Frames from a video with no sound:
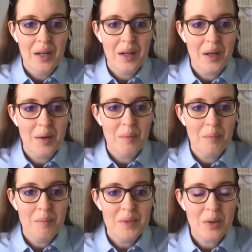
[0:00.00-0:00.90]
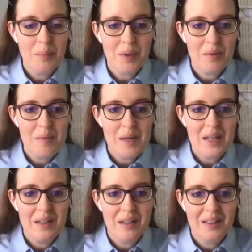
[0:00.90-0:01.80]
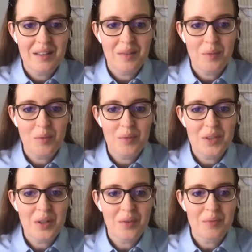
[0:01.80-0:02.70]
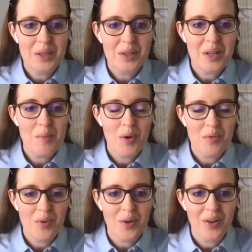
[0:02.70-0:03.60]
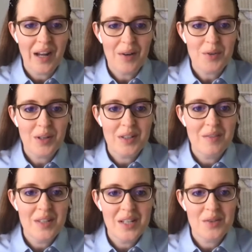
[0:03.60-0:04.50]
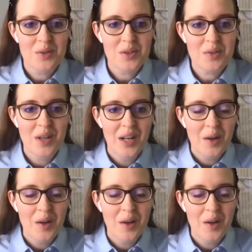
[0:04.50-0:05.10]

But we may be looking more for outdoor activities, or just